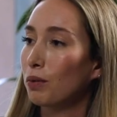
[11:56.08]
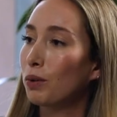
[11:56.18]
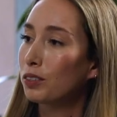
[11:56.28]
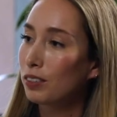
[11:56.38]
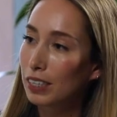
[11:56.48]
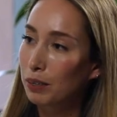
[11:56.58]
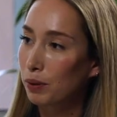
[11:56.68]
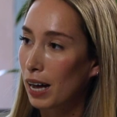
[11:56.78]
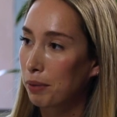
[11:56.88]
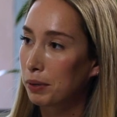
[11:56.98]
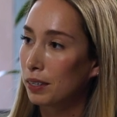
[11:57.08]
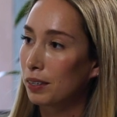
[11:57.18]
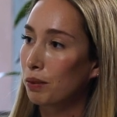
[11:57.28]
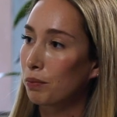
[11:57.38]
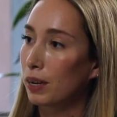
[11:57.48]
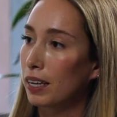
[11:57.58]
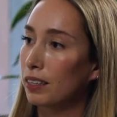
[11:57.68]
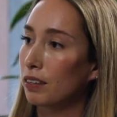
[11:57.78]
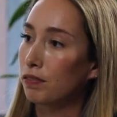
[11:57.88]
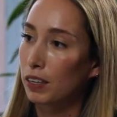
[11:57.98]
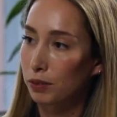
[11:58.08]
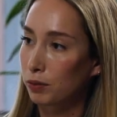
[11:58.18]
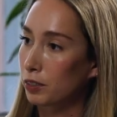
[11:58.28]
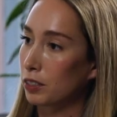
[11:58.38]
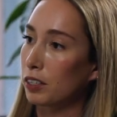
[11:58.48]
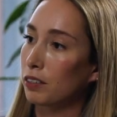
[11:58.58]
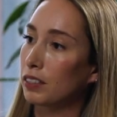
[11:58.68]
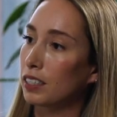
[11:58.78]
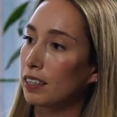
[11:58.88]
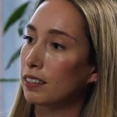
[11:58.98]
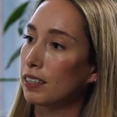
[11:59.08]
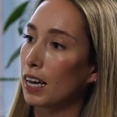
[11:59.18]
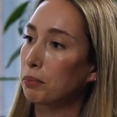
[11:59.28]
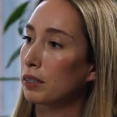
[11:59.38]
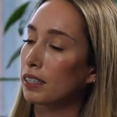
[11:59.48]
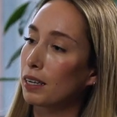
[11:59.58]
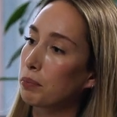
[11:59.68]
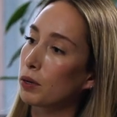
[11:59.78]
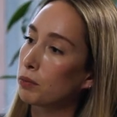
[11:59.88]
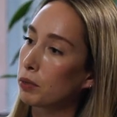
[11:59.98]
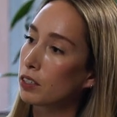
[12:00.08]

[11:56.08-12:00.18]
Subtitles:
What do you think will happen when the Federal Reserve starts tapering their bond